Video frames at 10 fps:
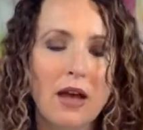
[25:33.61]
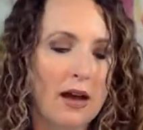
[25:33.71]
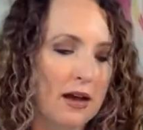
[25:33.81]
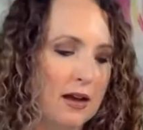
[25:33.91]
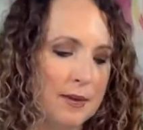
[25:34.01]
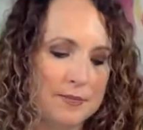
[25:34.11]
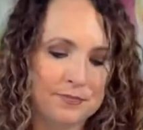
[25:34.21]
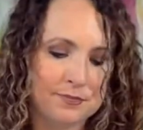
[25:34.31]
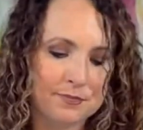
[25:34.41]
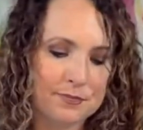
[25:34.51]
I'm
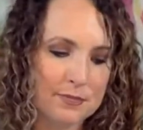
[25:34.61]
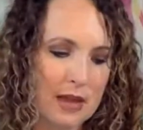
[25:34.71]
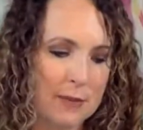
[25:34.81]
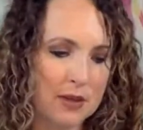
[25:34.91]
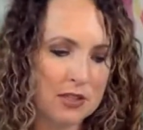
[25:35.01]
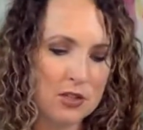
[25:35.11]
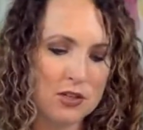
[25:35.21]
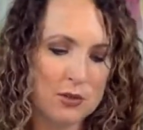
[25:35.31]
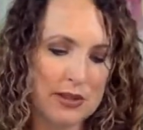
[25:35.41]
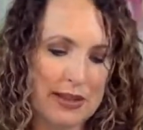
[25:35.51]
going to
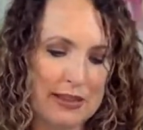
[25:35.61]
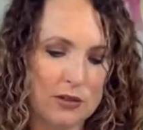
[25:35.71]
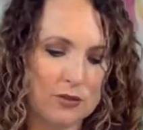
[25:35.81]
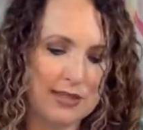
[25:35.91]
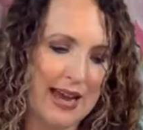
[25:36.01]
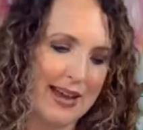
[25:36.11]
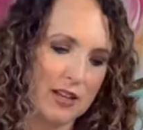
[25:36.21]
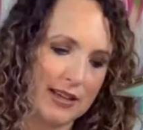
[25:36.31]
start doing like little dash,